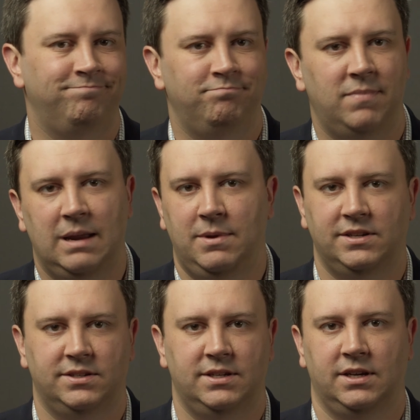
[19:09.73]
maybe
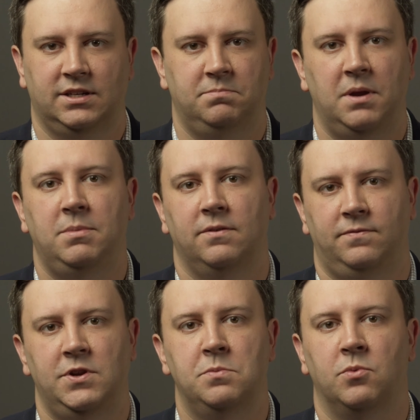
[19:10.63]
6, maybe a
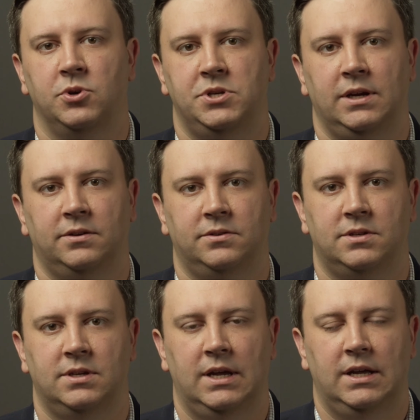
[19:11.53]
few more
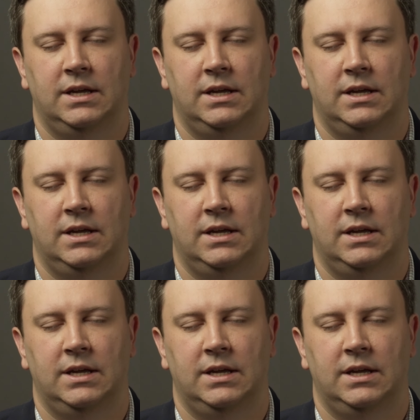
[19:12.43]
channels.